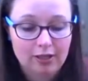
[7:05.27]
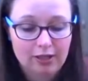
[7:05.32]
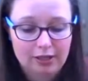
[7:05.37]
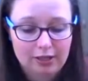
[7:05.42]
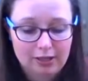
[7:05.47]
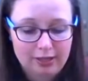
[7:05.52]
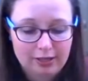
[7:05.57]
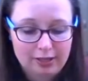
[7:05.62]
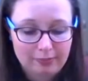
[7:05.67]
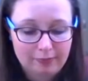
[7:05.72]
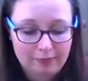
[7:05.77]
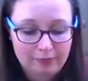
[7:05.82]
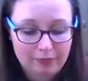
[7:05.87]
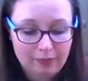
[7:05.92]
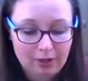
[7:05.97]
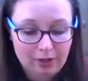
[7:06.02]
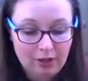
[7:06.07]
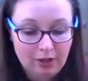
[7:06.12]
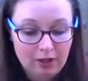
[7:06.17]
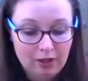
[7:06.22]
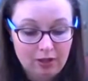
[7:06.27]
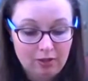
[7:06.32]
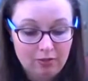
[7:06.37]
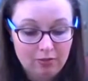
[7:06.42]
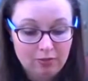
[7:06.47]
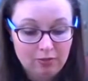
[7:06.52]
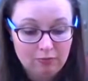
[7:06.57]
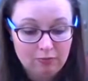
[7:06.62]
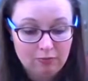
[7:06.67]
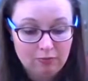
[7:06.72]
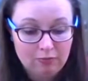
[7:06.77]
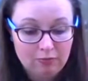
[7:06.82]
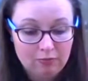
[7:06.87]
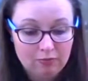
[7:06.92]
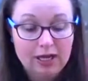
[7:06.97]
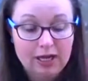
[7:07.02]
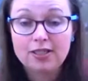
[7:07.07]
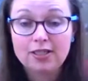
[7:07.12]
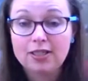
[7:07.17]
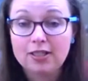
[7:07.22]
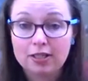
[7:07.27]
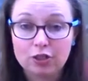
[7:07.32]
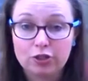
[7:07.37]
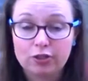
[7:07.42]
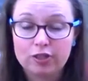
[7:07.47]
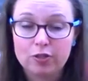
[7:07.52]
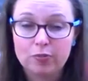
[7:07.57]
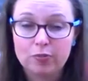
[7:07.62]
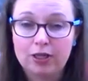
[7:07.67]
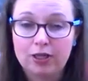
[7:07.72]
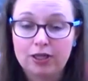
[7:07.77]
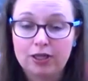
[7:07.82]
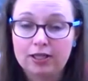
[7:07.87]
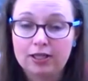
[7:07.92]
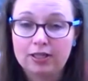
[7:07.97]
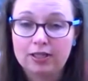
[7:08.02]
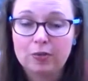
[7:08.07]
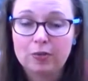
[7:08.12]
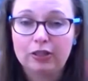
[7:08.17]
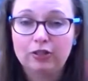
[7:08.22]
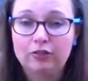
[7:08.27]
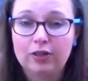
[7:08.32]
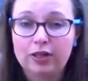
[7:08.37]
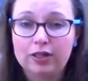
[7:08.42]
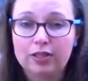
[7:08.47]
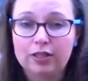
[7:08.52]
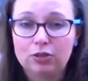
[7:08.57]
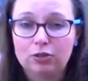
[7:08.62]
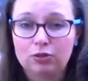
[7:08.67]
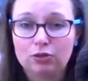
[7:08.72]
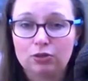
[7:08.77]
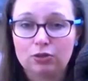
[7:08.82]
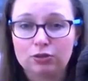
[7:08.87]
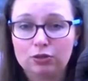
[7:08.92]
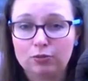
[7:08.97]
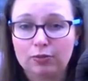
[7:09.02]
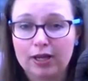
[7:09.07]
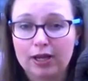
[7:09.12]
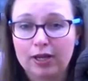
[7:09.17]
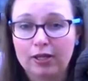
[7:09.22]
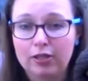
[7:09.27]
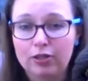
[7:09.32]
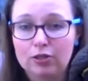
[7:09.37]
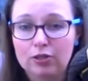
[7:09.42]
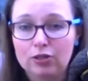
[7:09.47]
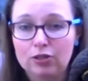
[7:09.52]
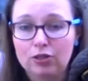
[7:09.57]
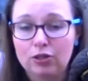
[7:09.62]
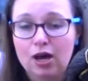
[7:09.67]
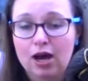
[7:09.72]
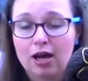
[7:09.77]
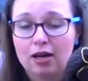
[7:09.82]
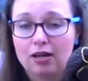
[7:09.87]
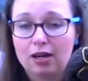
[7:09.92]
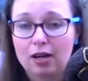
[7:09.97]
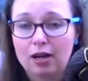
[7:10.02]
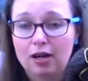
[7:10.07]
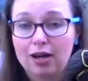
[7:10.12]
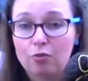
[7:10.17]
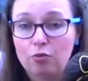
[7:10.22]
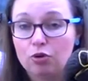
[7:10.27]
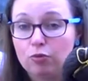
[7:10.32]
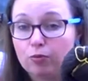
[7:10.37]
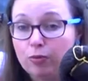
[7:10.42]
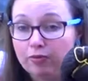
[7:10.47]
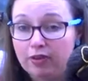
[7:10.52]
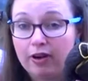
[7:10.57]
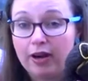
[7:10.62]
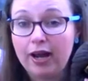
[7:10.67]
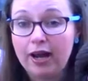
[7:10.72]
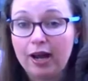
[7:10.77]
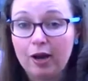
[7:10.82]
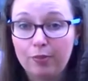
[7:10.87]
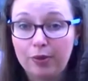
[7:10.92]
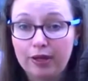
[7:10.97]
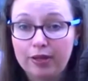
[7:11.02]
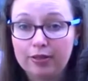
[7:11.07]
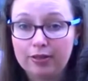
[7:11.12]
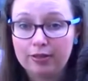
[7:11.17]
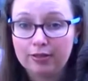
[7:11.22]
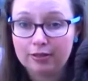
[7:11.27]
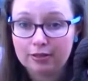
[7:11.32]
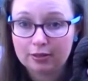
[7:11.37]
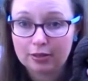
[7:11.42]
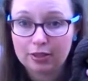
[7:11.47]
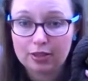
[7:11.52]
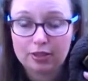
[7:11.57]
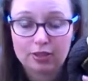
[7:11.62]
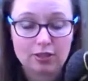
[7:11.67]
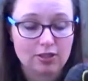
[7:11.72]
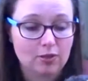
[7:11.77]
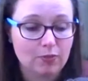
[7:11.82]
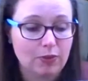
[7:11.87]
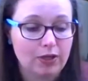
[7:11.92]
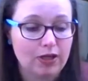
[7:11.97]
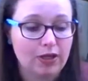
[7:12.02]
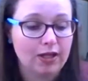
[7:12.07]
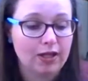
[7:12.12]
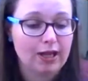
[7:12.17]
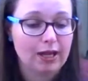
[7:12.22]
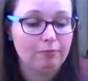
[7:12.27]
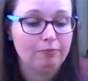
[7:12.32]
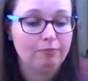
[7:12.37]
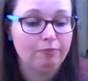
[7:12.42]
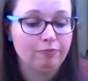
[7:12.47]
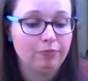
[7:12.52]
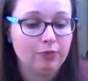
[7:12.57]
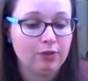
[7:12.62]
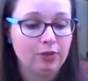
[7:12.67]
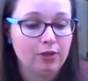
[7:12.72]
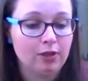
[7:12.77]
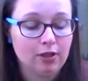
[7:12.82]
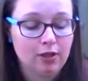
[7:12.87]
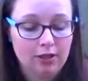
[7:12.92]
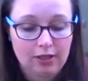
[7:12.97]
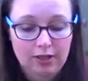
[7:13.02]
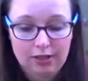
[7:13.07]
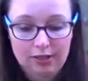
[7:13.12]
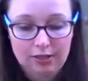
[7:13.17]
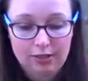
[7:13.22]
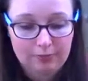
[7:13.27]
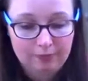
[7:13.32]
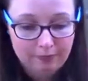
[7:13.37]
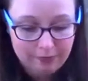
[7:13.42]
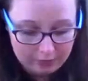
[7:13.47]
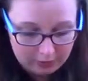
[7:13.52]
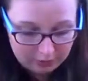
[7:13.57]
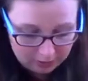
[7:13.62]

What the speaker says: I did enjoy spinning it, despite the fact it took some getting used to, and I would be very happy to spin it again. And